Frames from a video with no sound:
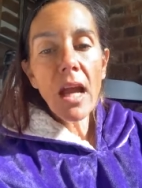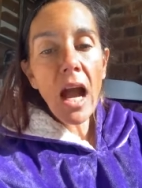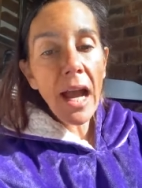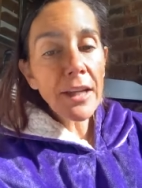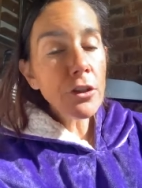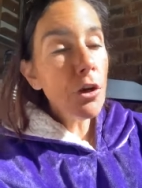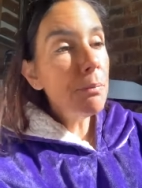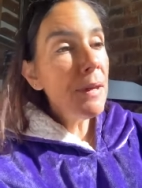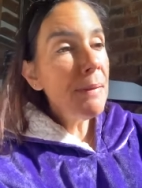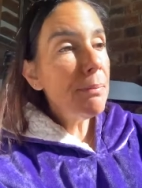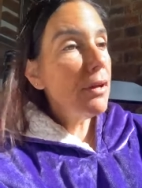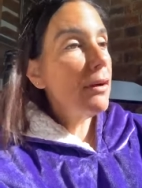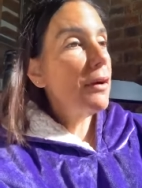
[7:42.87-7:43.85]
I know
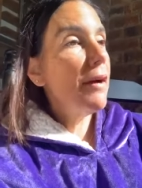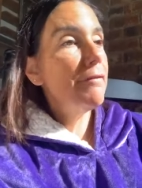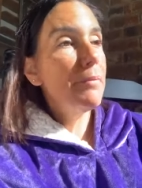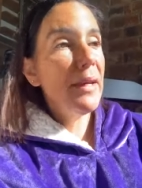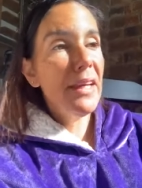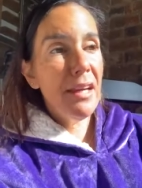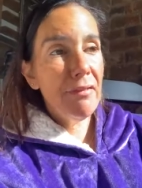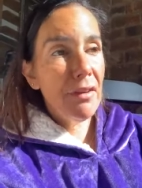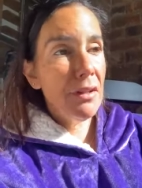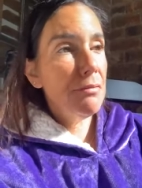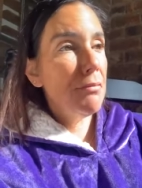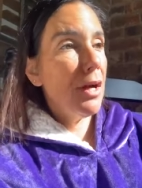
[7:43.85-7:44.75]
people who have been given